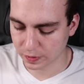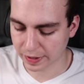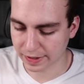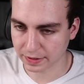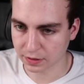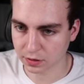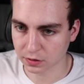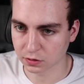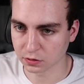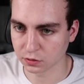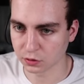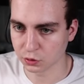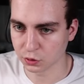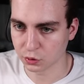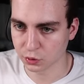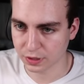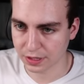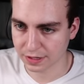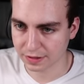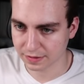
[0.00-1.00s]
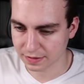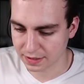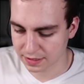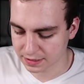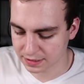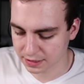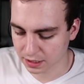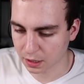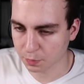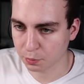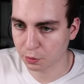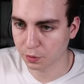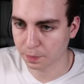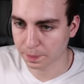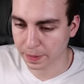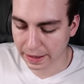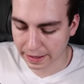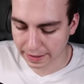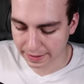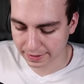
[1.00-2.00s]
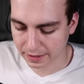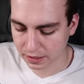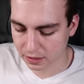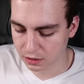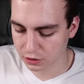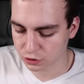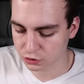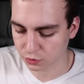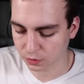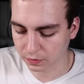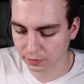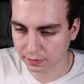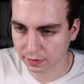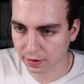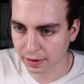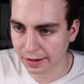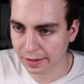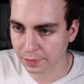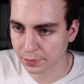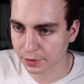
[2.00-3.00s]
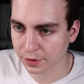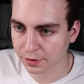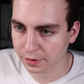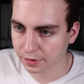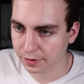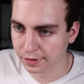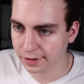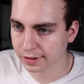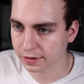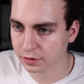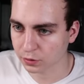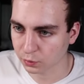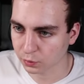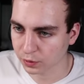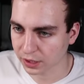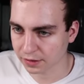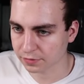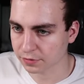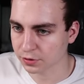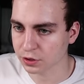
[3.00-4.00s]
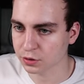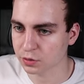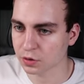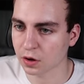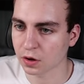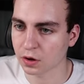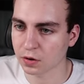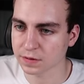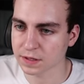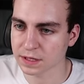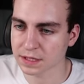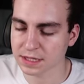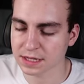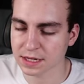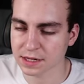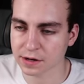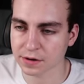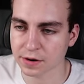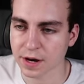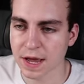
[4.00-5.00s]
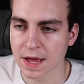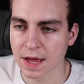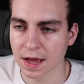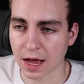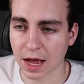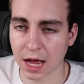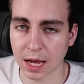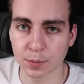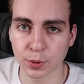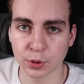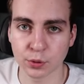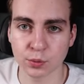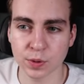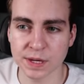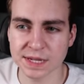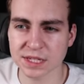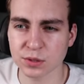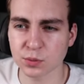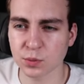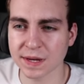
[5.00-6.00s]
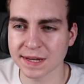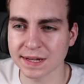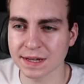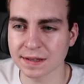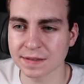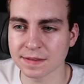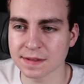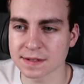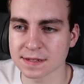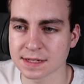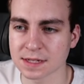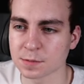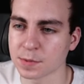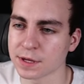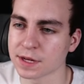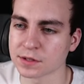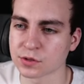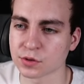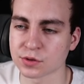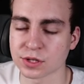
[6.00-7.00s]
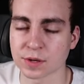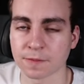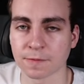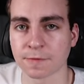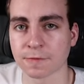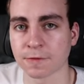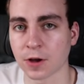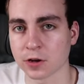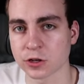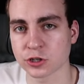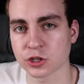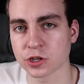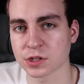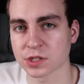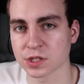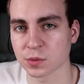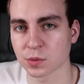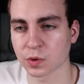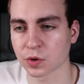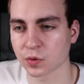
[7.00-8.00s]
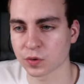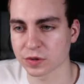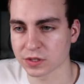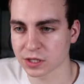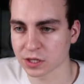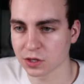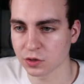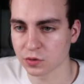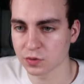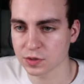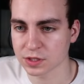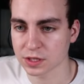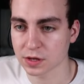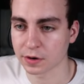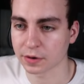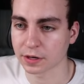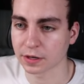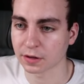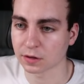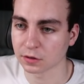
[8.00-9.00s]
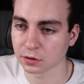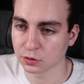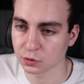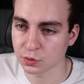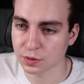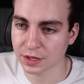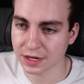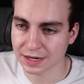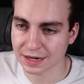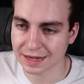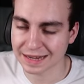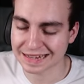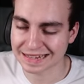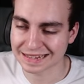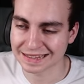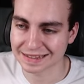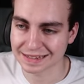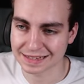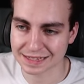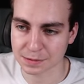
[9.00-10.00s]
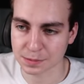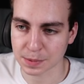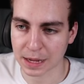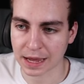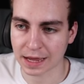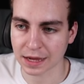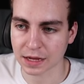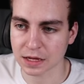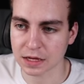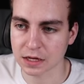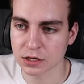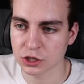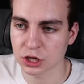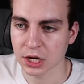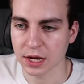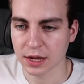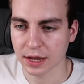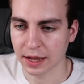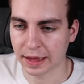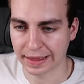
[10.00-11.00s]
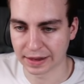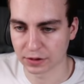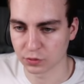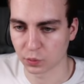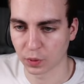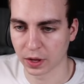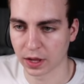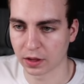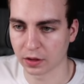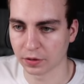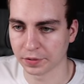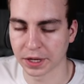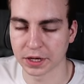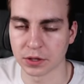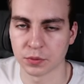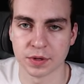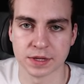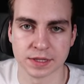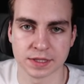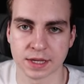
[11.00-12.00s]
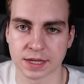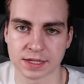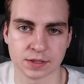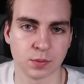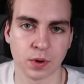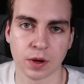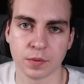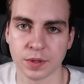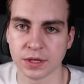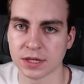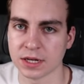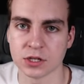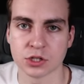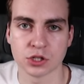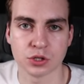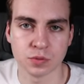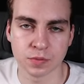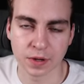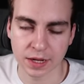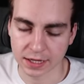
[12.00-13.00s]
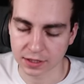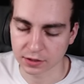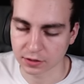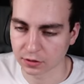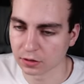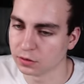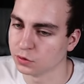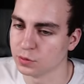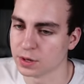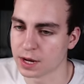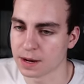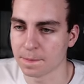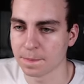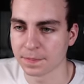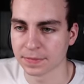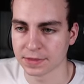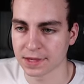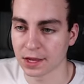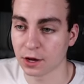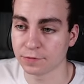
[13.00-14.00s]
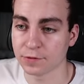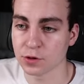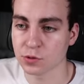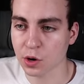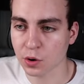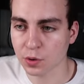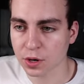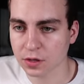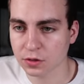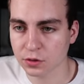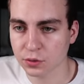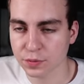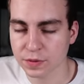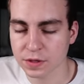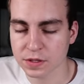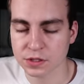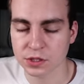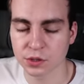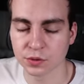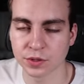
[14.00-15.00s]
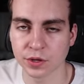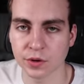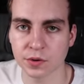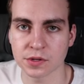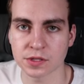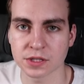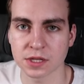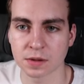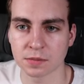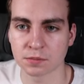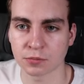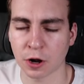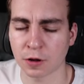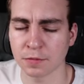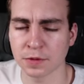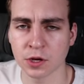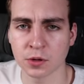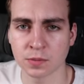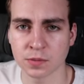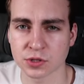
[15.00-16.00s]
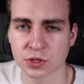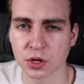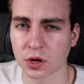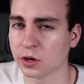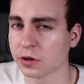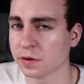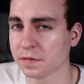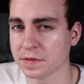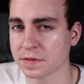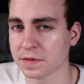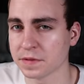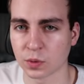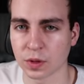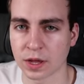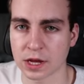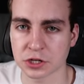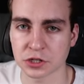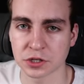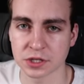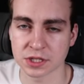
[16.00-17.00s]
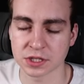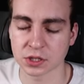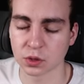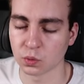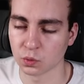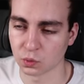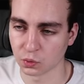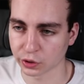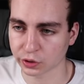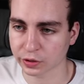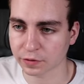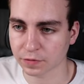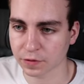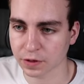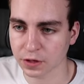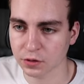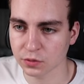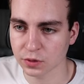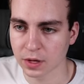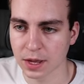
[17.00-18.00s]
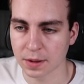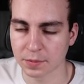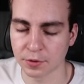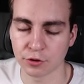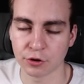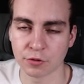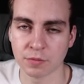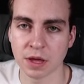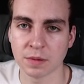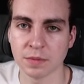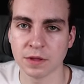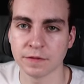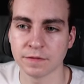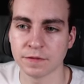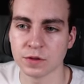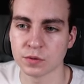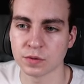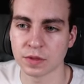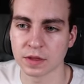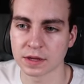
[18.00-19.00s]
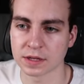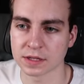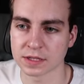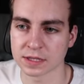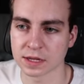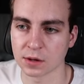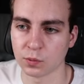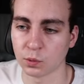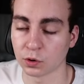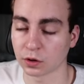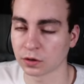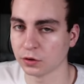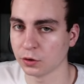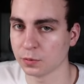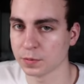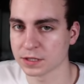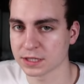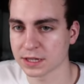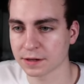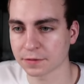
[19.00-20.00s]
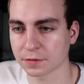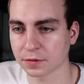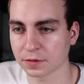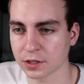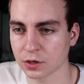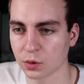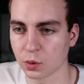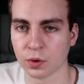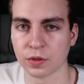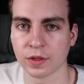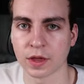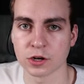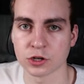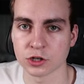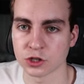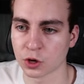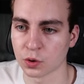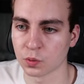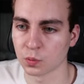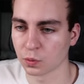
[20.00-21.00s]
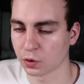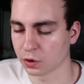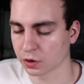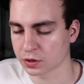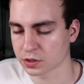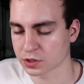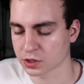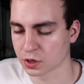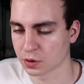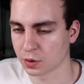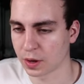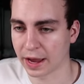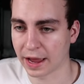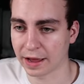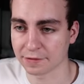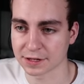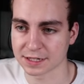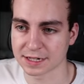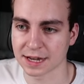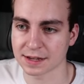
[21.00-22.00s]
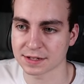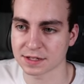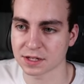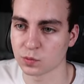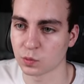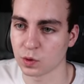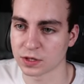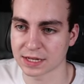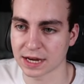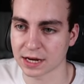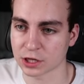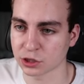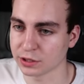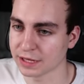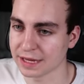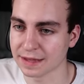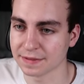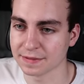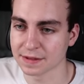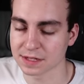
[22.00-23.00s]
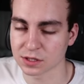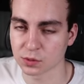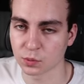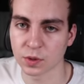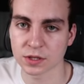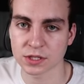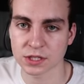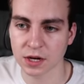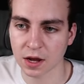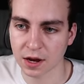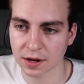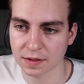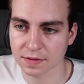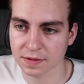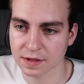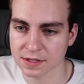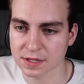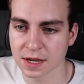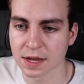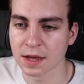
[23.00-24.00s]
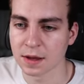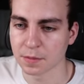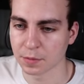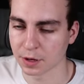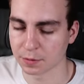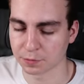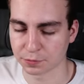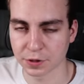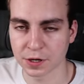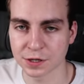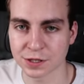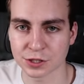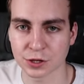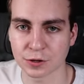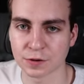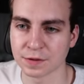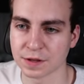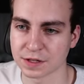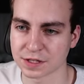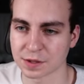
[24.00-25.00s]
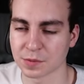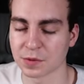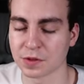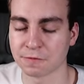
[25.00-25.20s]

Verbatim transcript: include the tuple package or library or whatever you call this here. But the reason we need this is because there's some functions that we're going to use. They're included in this package. And well, anyways, that's why we need to include it. Now, if you don't include this, you'll notice that probably almost all of this will actually still work for you, but there may be a few things that work a little bit differently or that don't work. So I haven't tested what's actually in this and what's not in this, but I'm pretty certain that some of the